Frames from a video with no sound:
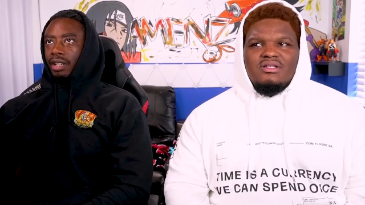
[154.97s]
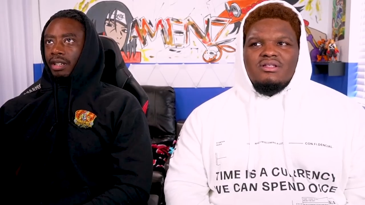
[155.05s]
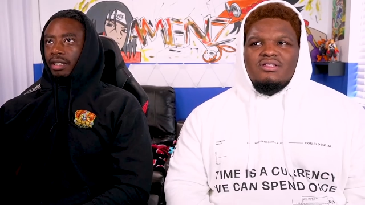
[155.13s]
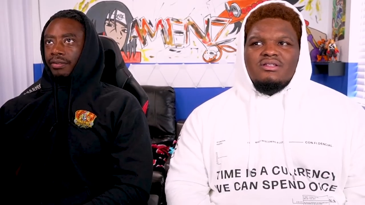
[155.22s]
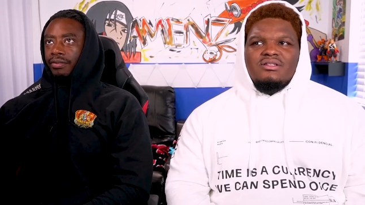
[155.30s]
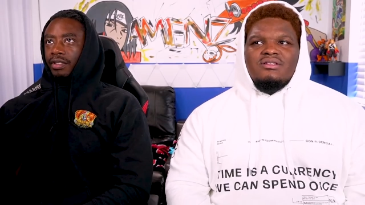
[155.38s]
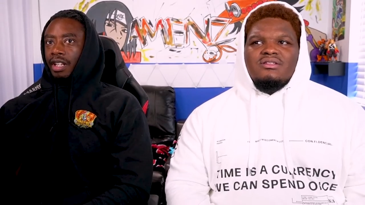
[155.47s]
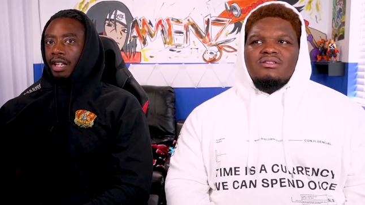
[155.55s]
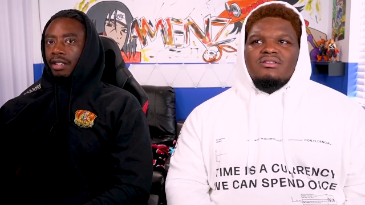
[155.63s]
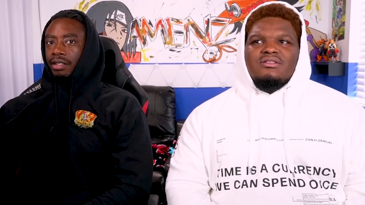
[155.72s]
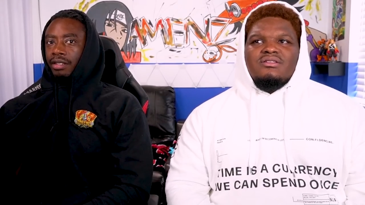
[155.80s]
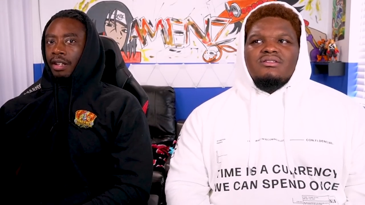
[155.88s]
Speaker 1: that if
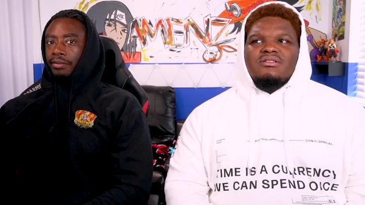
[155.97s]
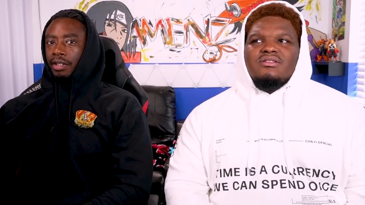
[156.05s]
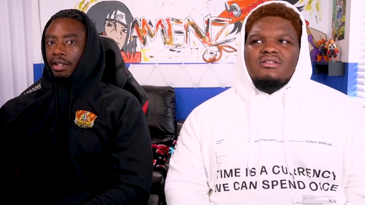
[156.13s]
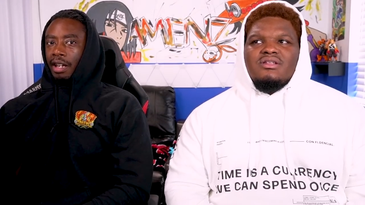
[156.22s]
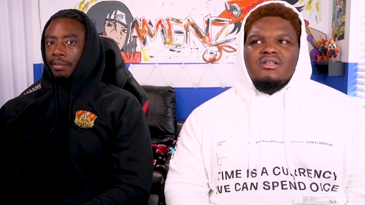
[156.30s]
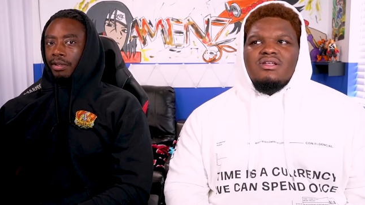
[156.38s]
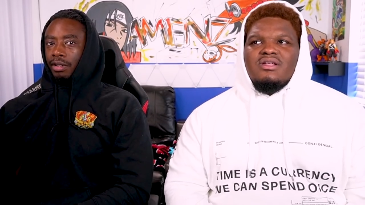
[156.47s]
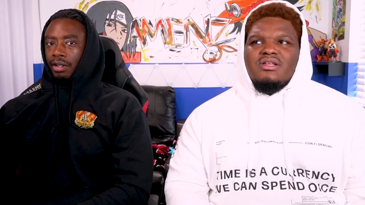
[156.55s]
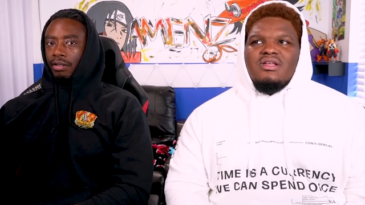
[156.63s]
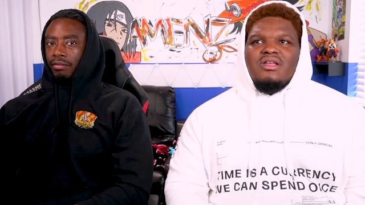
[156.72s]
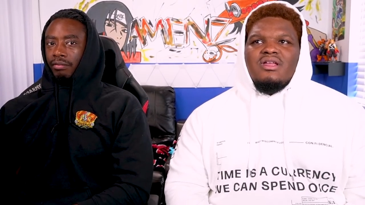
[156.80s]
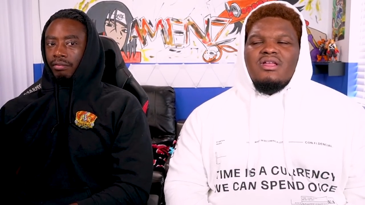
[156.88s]
that stuff didn't happen to
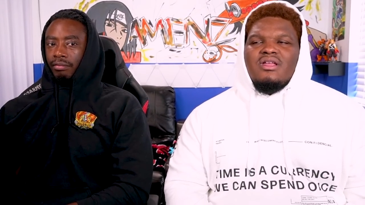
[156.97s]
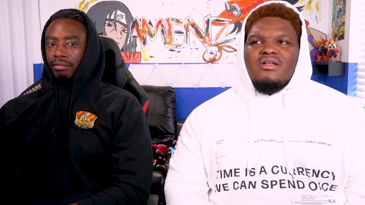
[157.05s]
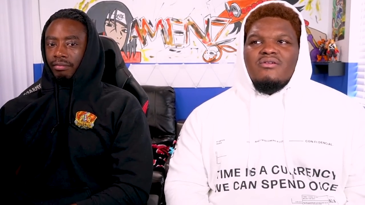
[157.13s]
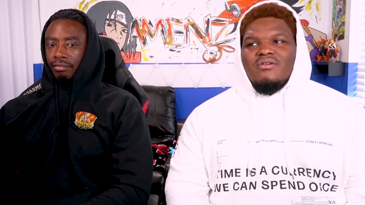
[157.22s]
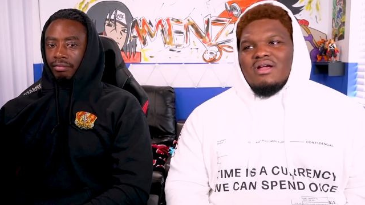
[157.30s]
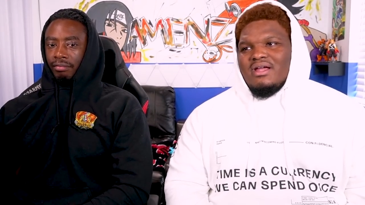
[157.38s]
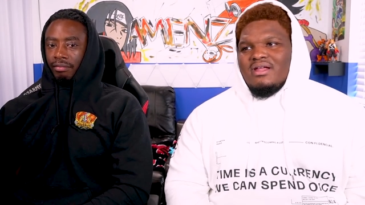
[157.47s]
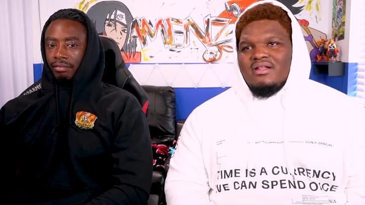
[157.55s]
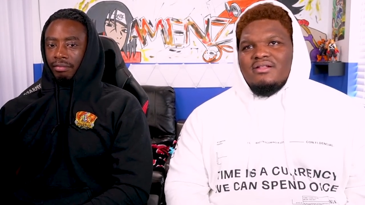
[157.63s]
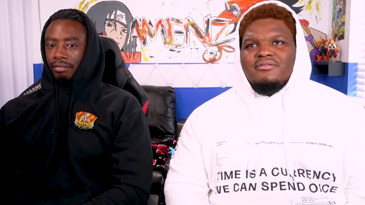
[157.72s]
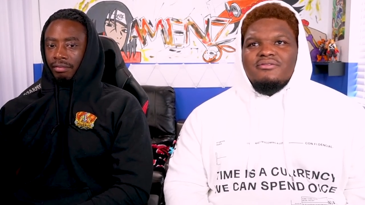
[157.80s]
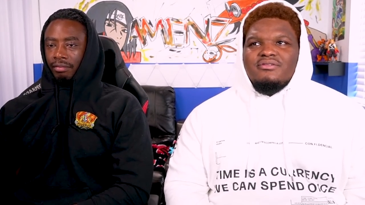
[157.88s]
him.
Speaker 2: Right.
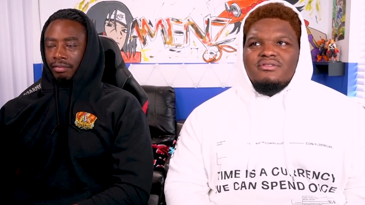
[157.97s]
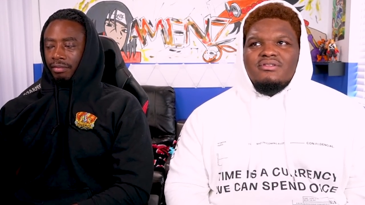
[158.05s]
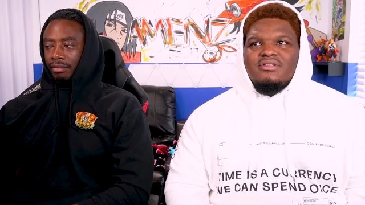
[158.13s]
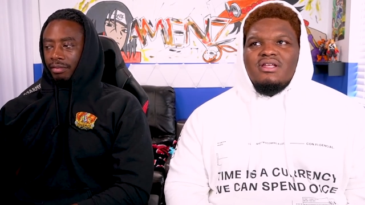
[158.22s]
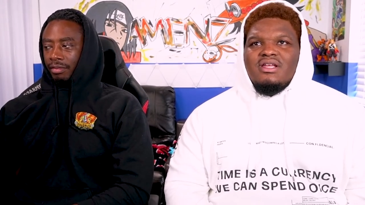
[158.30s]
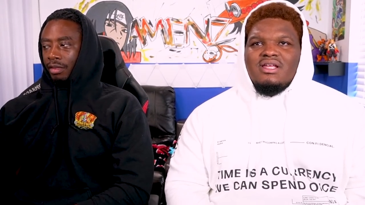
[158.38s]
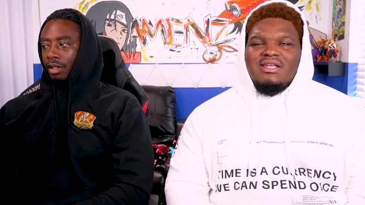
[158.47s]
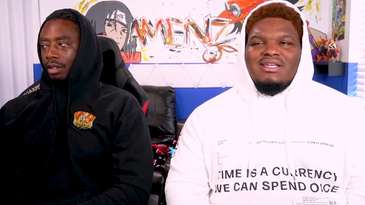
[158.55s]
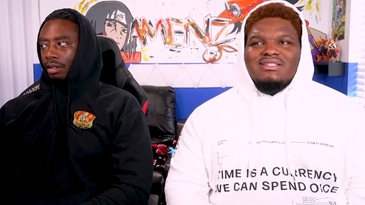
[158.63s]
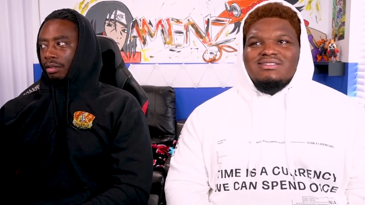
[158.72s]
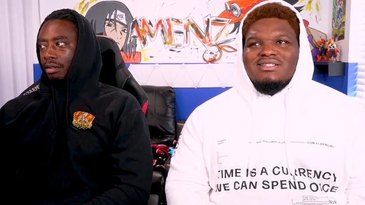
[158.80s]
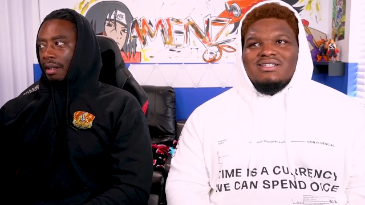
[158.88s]
Yeah.
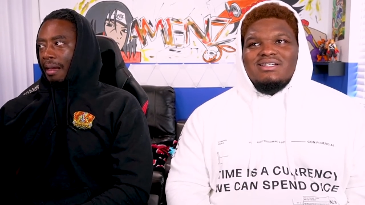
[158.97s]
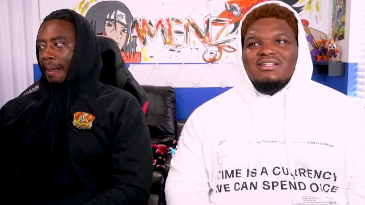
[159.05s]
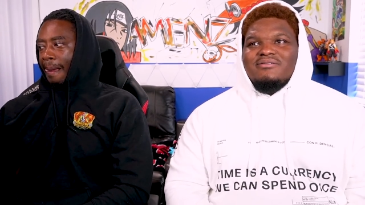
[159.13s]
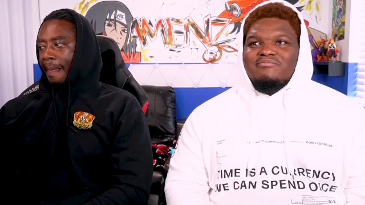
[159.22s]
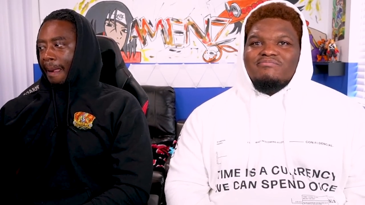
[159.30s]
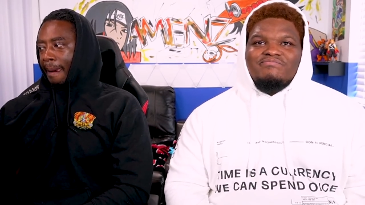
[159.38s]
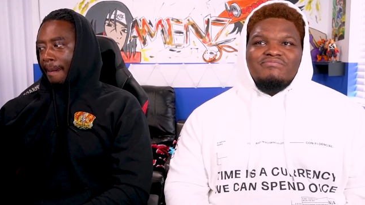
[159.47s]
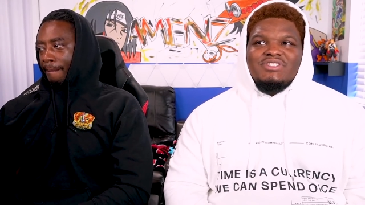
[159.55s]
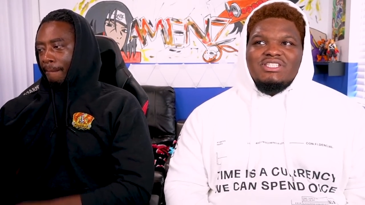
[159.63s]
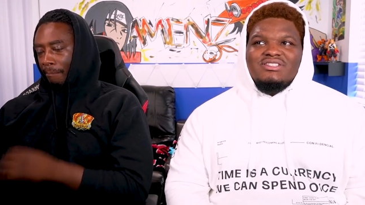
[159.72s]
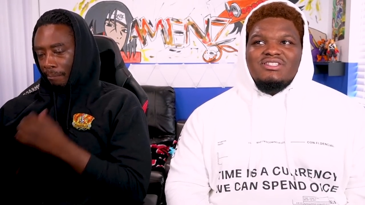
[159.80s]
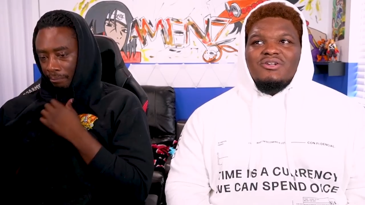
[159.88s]
It's um
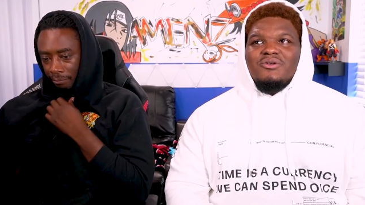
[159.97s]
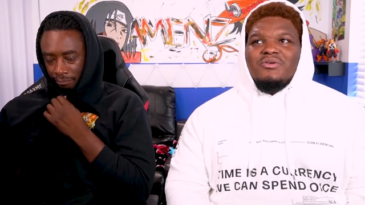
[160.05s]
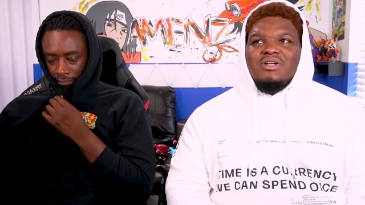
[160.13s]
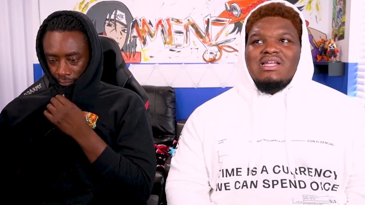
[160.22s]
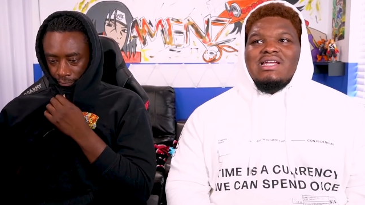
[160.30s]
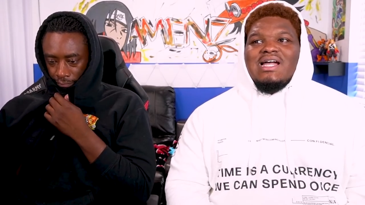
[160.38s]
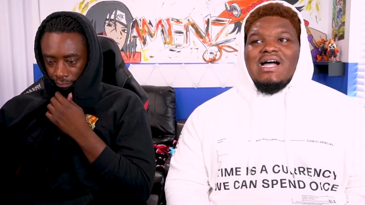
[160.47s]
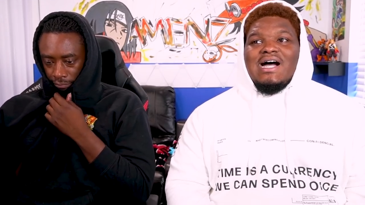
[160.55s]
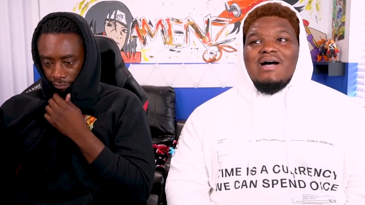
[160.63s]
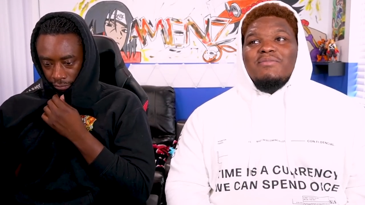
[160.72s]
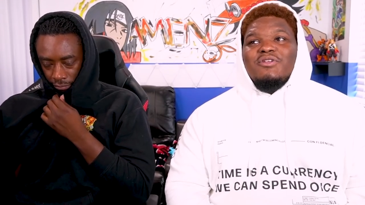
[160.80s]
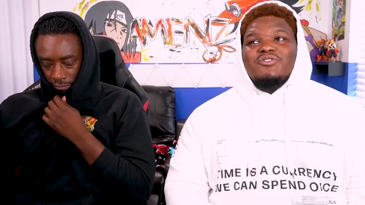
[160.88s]
so
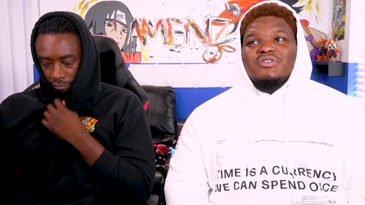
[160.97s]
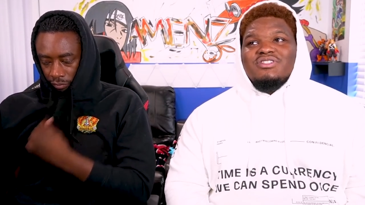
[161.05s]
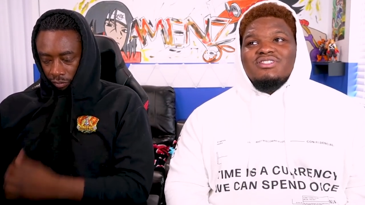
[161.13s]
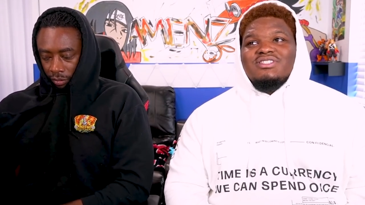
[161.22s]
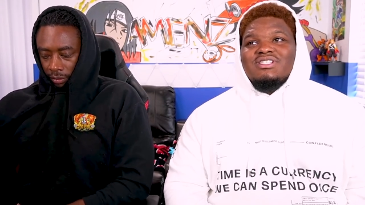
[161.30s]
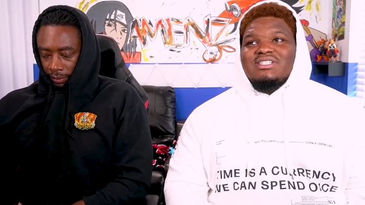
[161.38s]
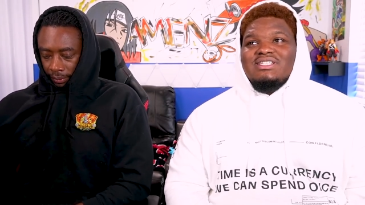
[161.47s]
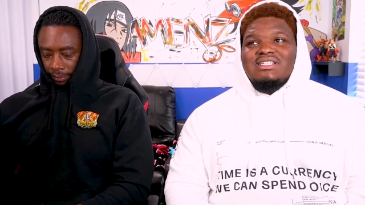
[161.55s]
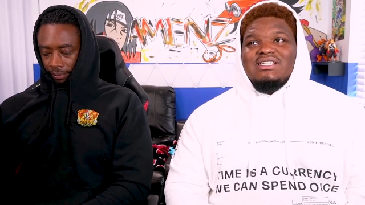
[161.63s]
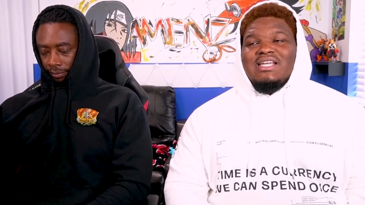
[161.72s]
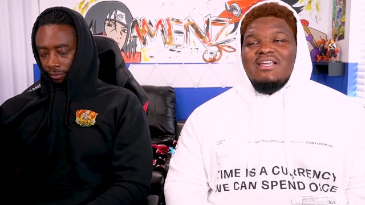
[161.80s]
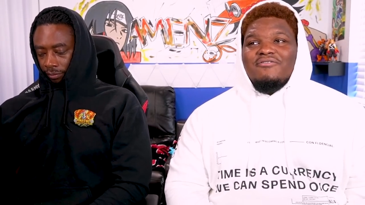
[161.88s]
I'm interested to
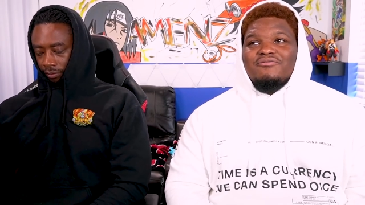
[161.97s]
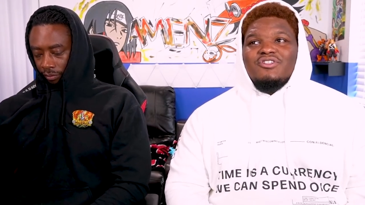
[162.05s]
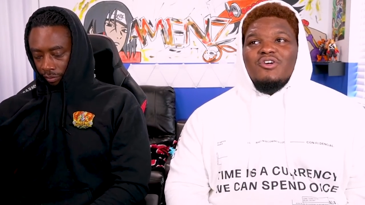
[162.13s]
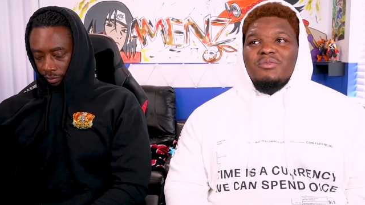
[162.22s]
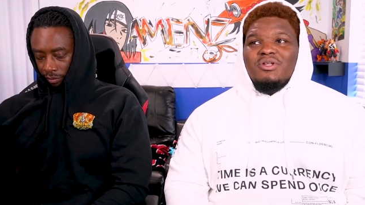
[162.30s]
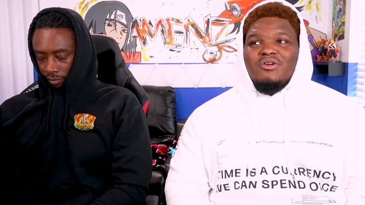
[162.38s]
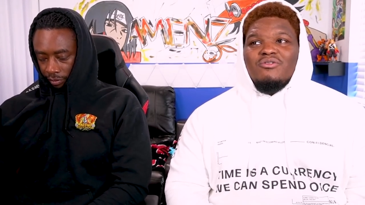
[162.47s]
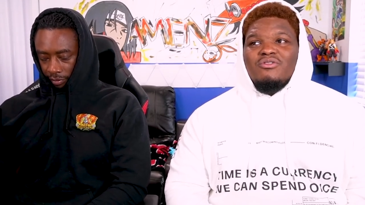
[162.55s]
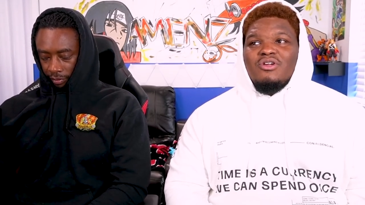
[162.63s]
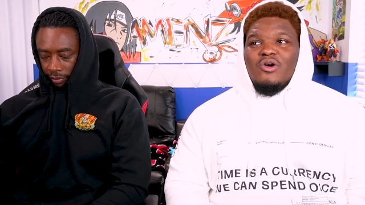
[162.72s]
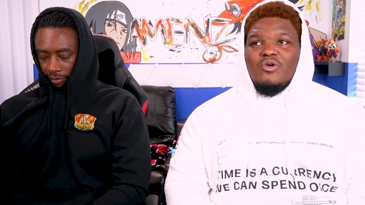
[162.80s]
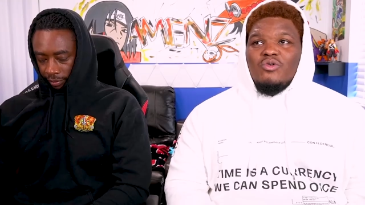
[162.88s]
see if Toman gonna
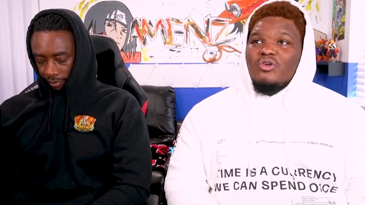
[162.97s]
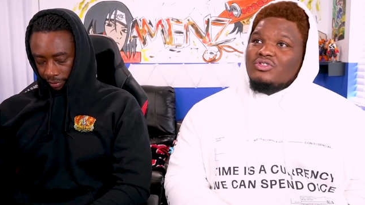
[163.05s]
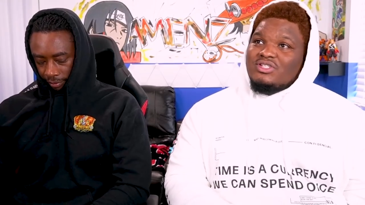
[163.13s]
go